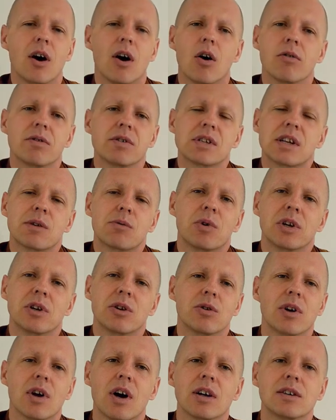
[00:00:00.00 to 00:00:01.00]
obviously when
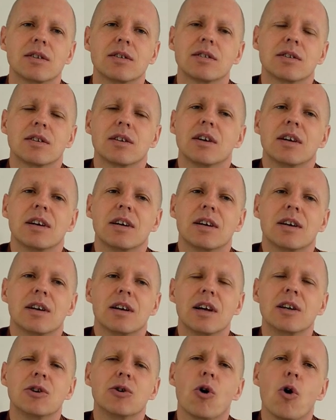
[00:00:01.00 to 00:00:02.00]
you're not
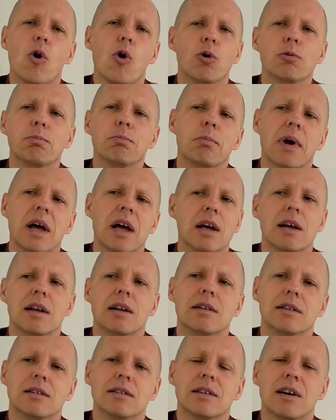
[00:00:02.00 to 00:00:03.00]
in your own
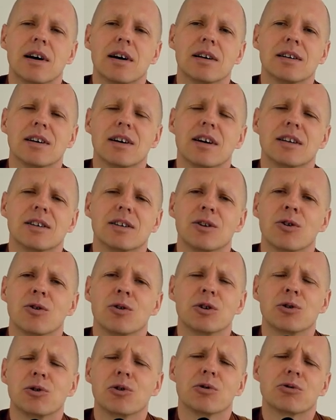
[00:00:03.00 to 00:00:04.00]
bed, I, you know,
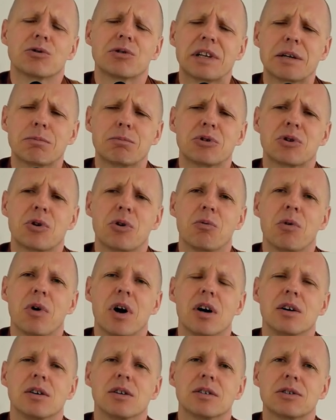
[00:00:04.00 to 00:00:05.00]
you don't sleep so
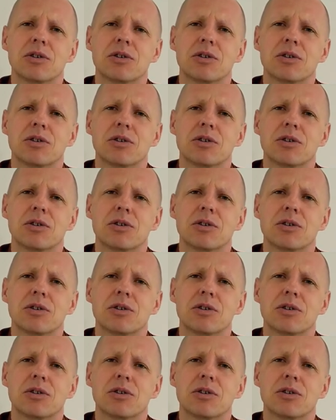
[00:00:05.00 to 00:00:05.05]
well.